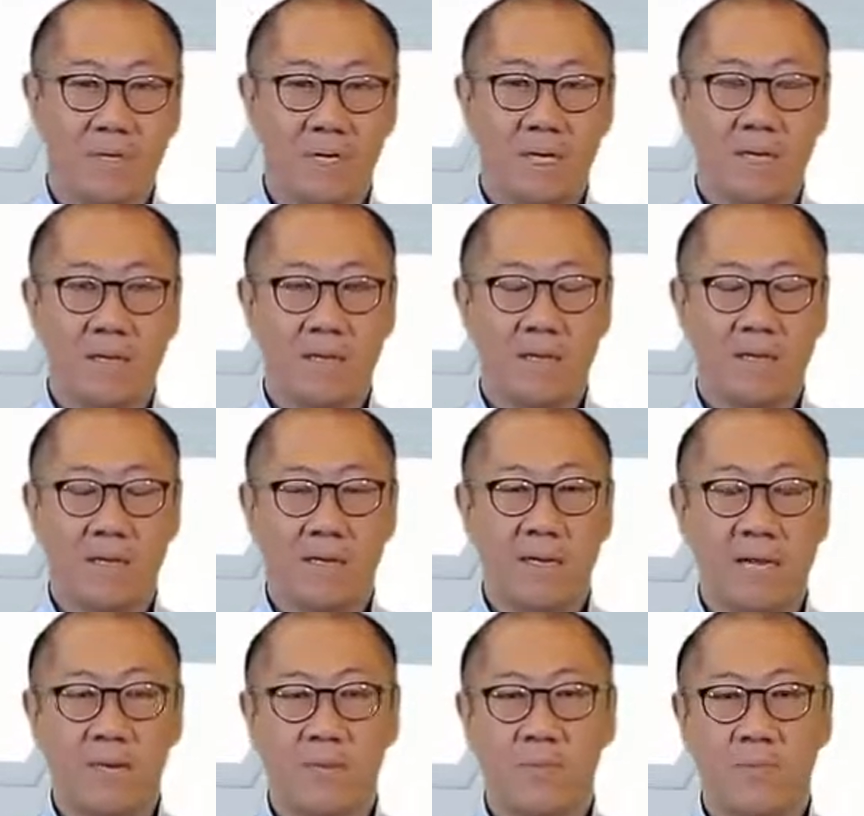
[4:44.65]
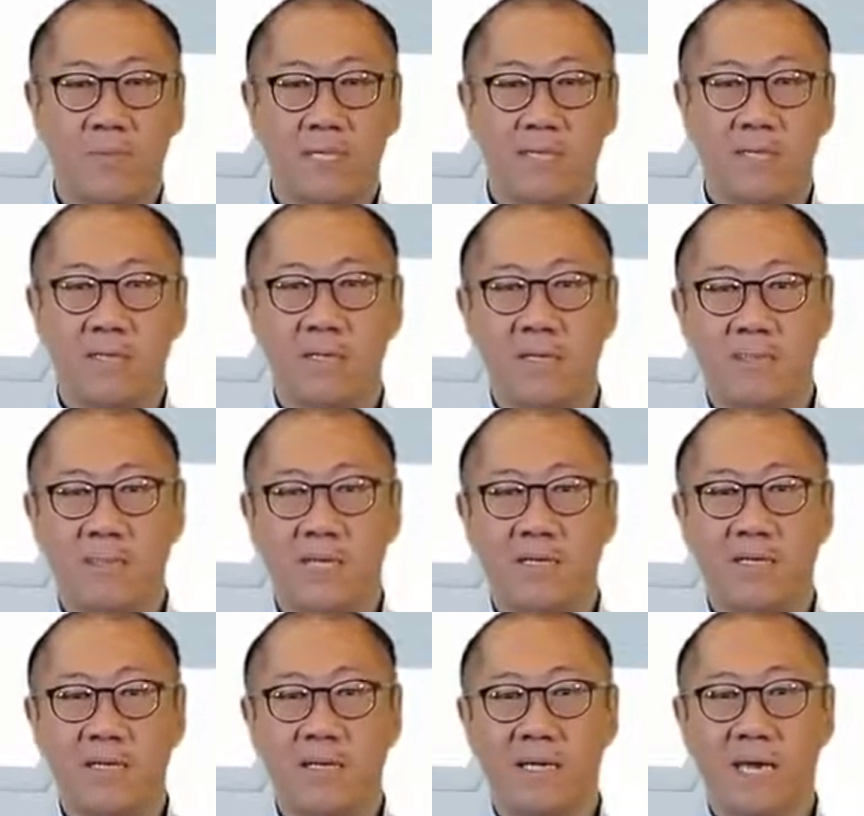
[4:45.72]
And ADAPT
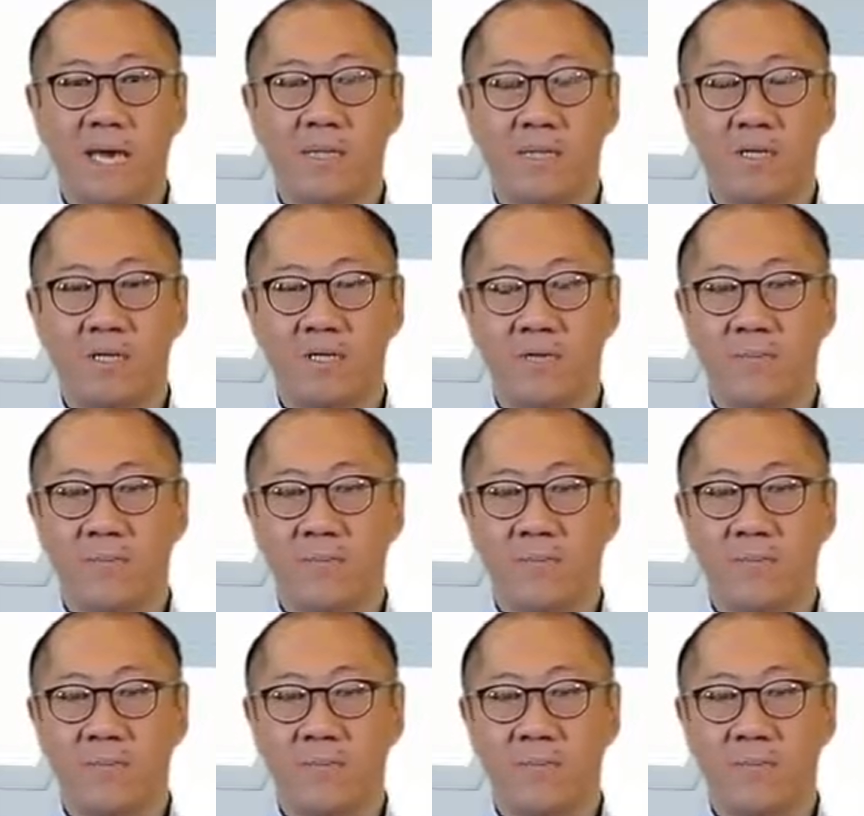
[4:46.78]
basically captures